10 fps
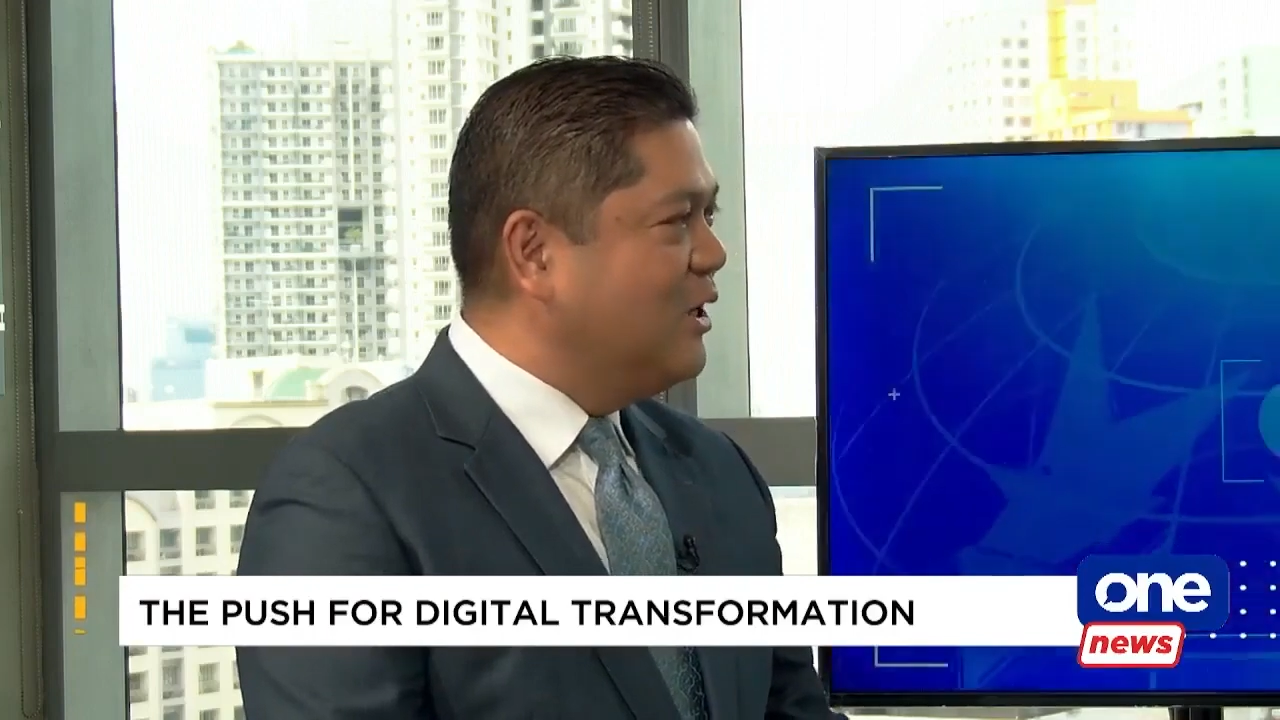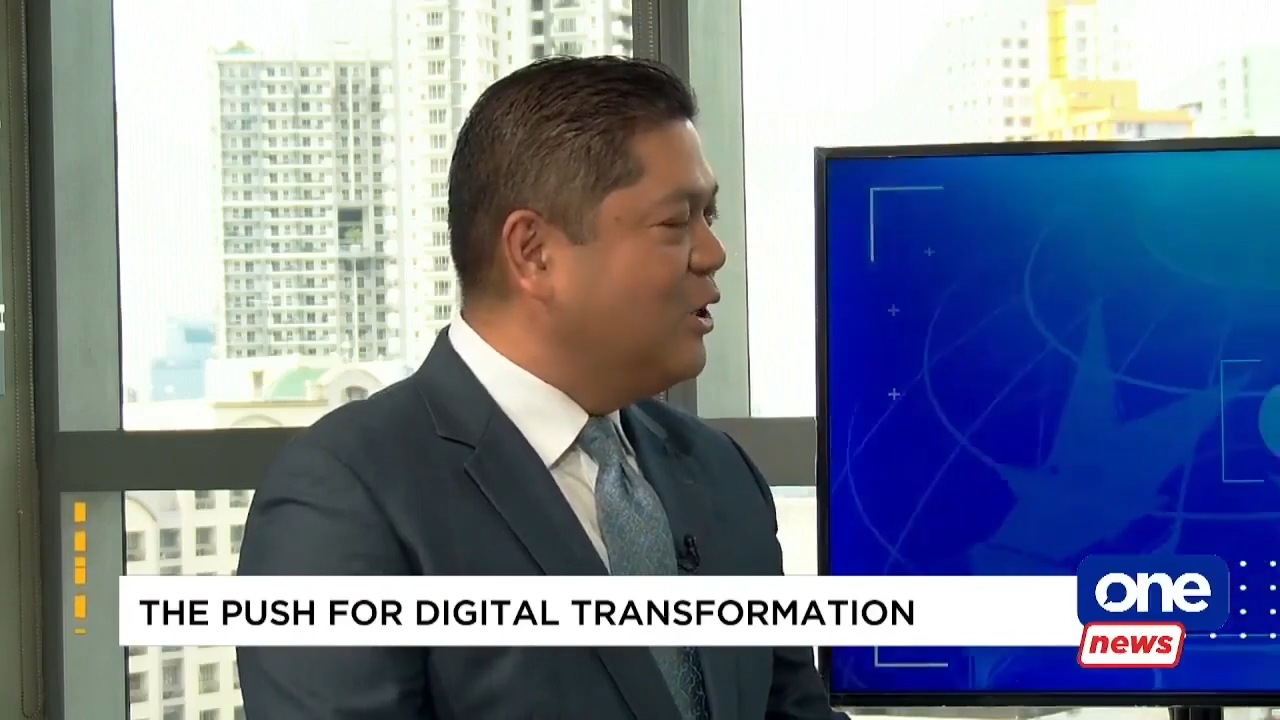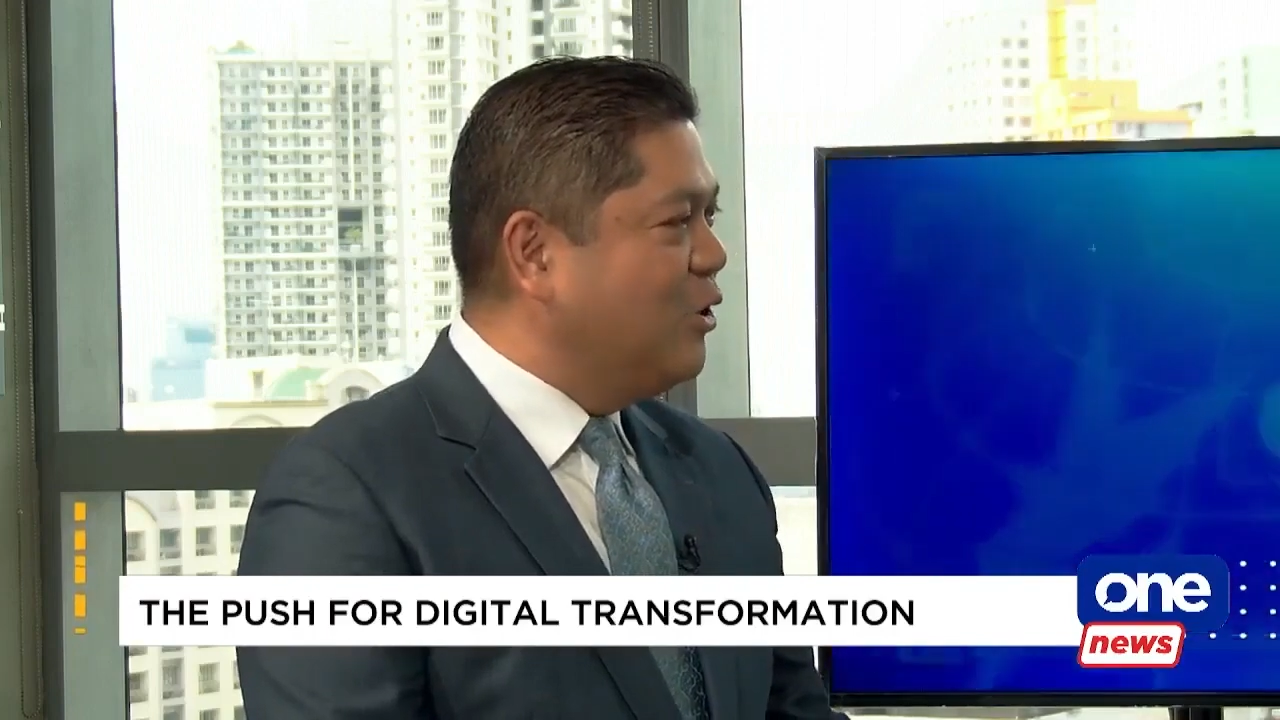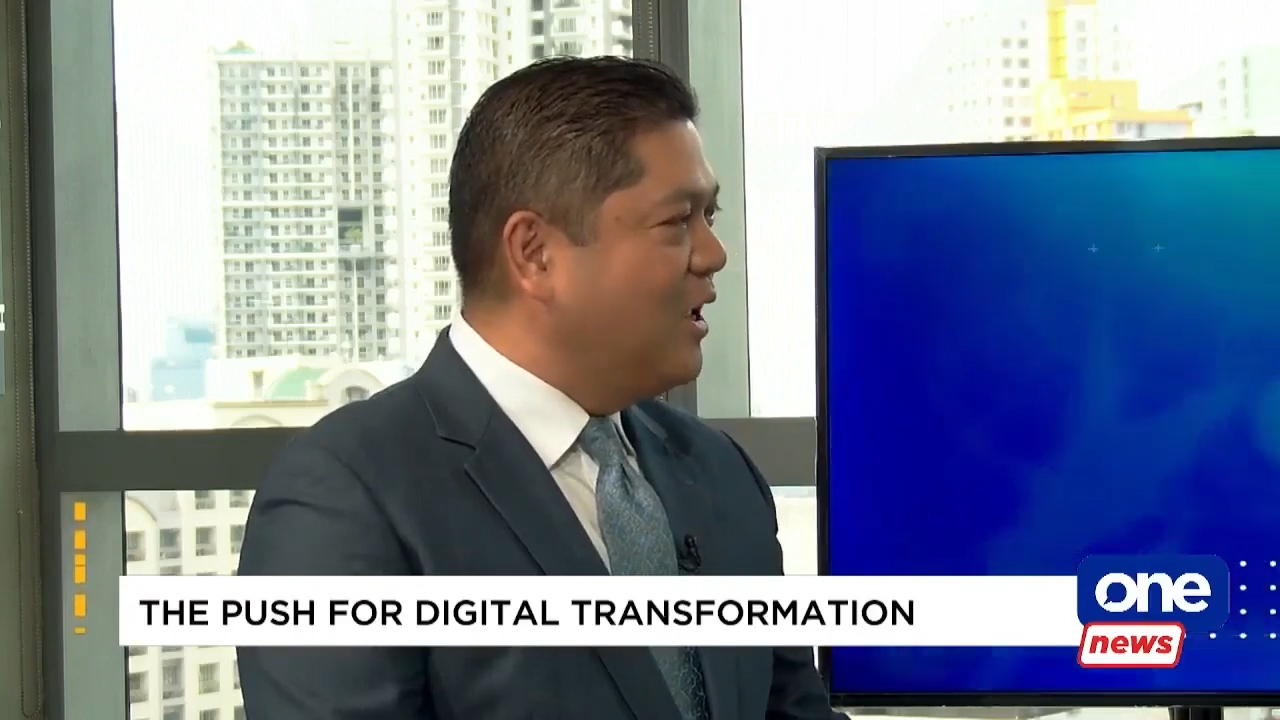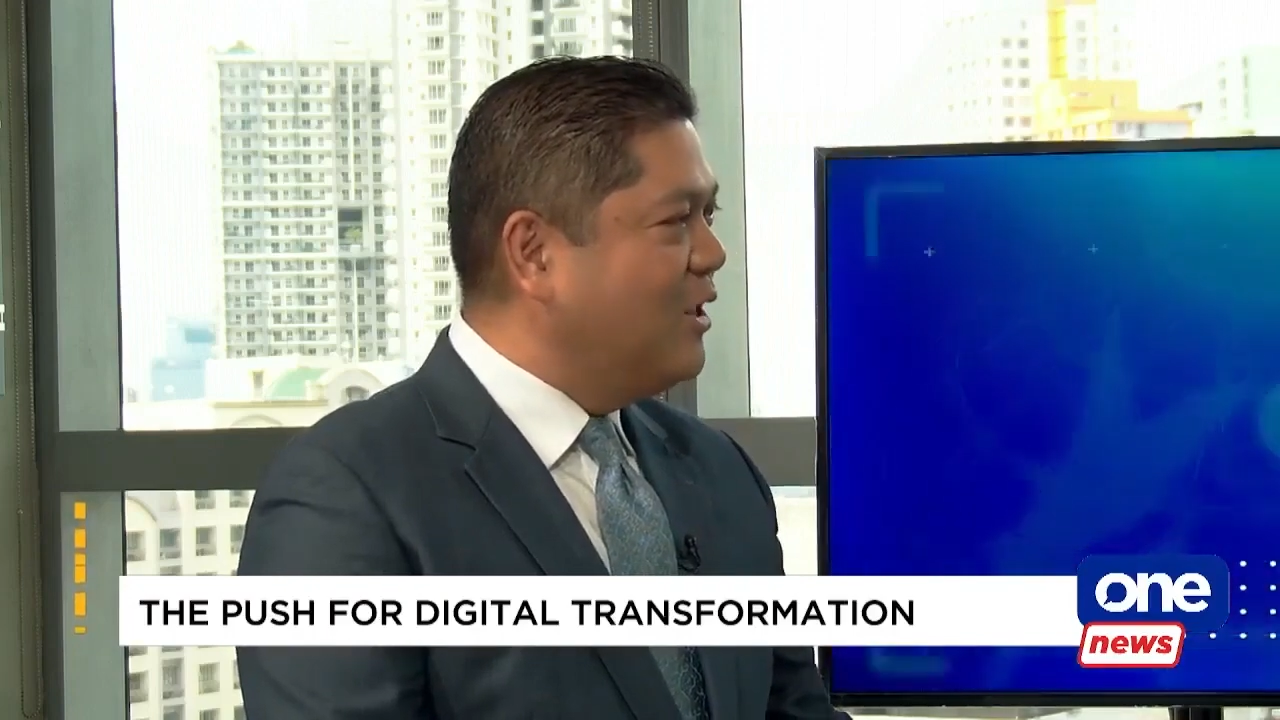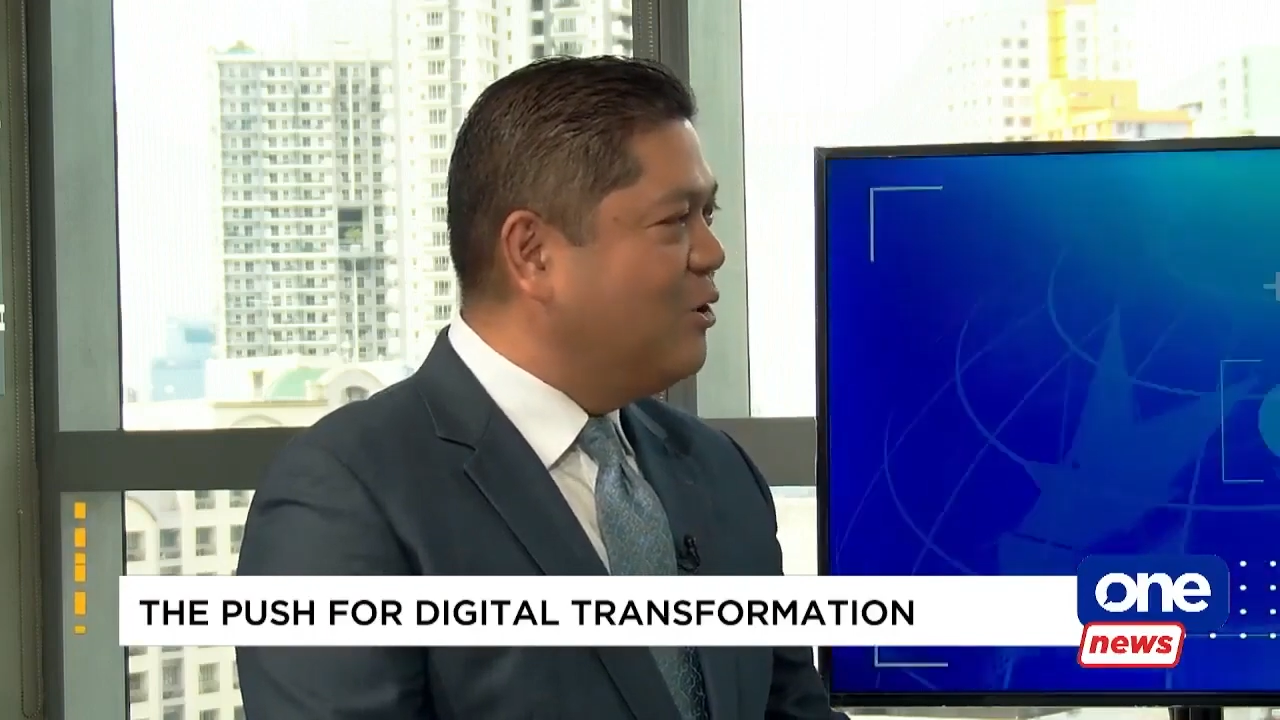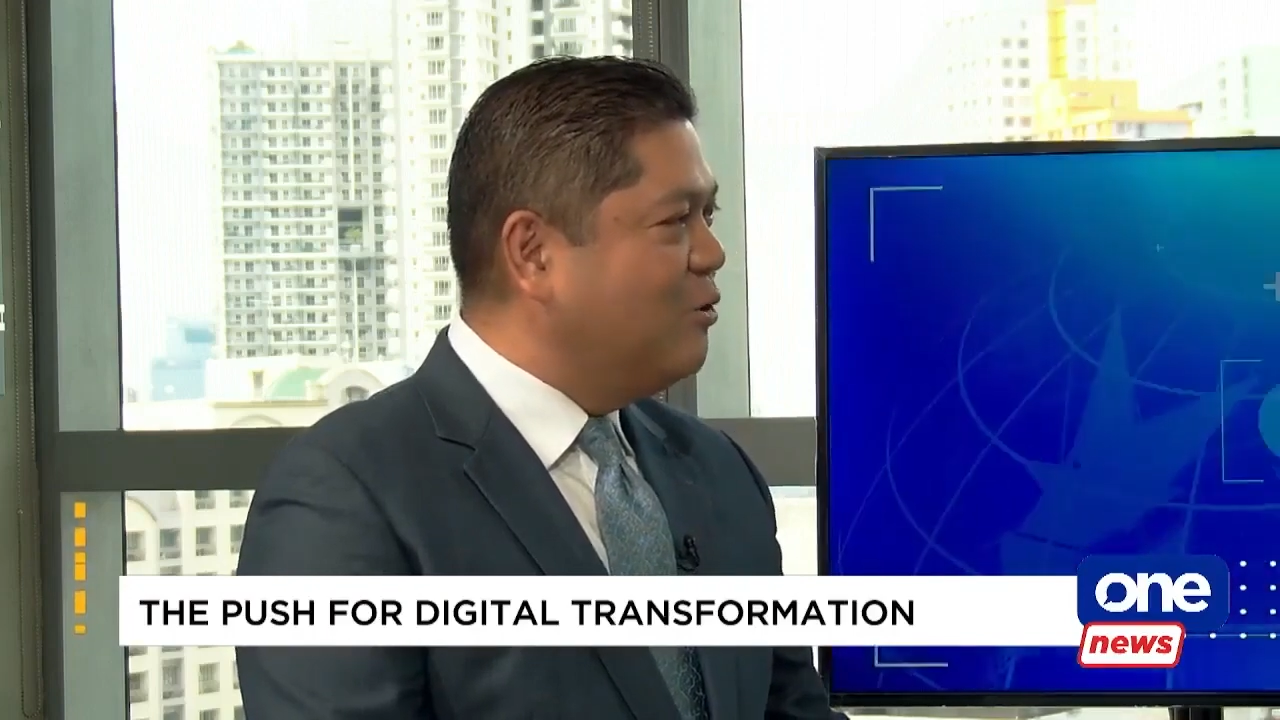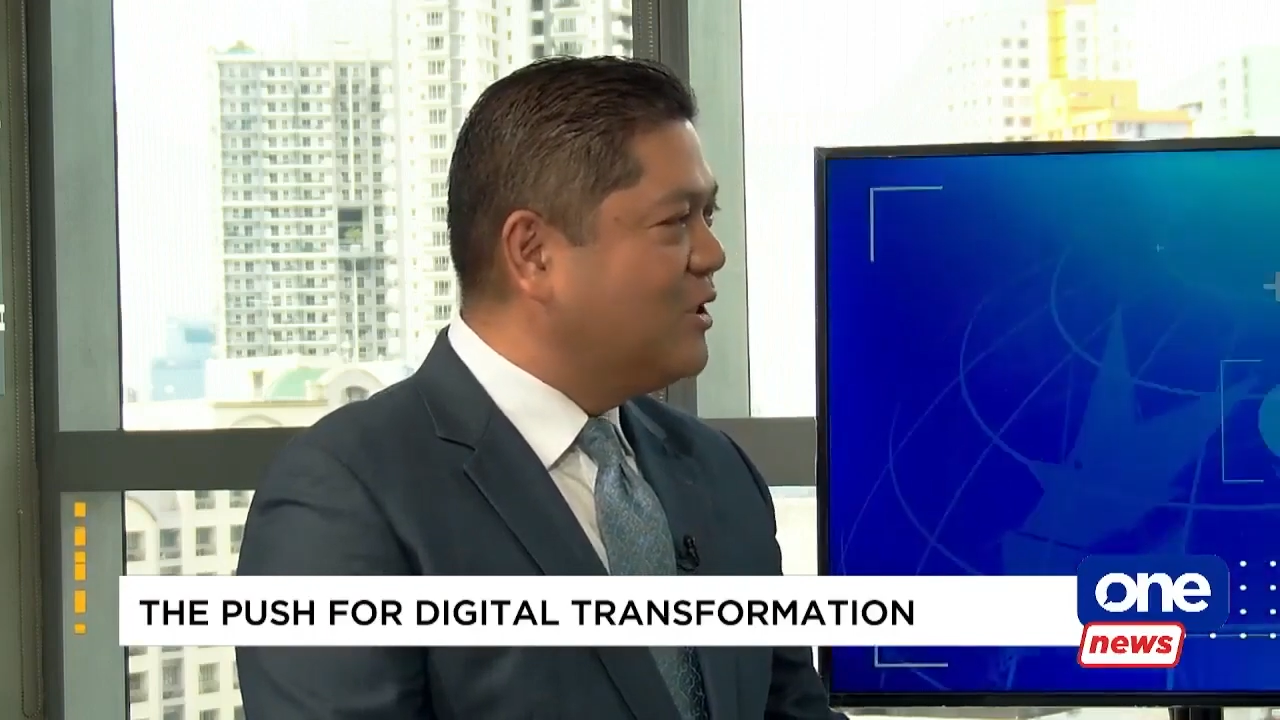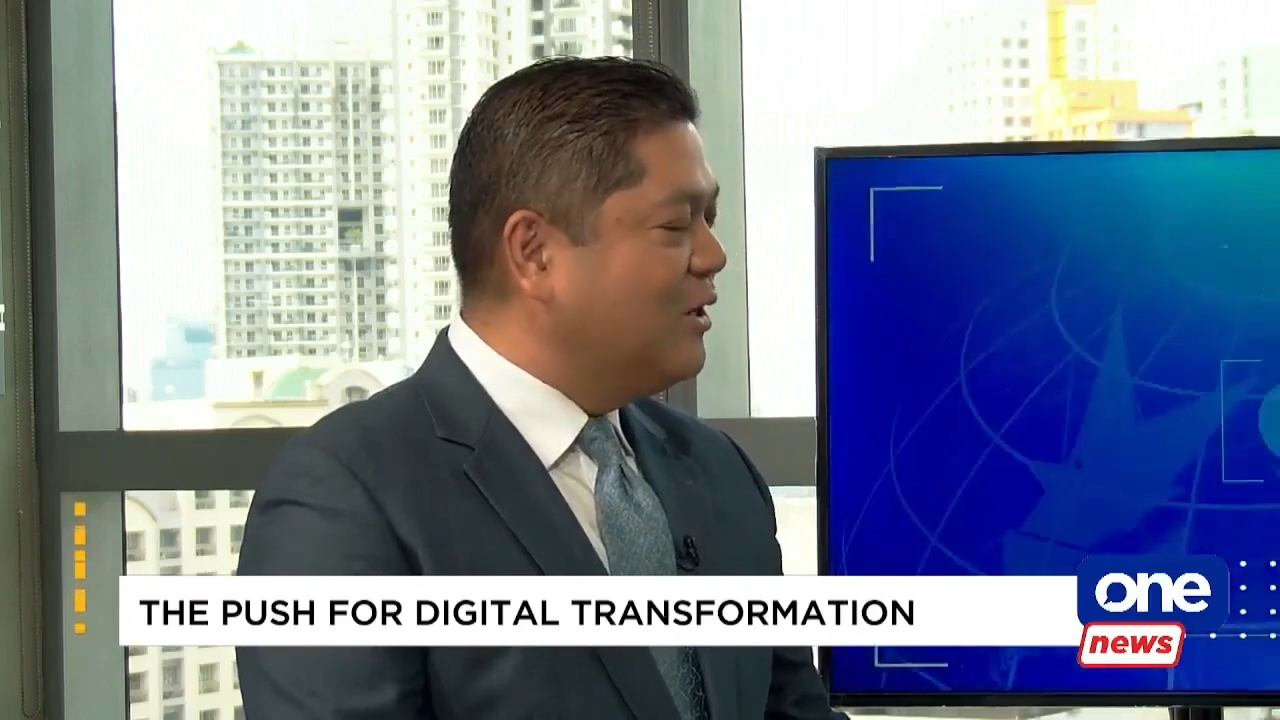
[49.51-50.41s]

you can't use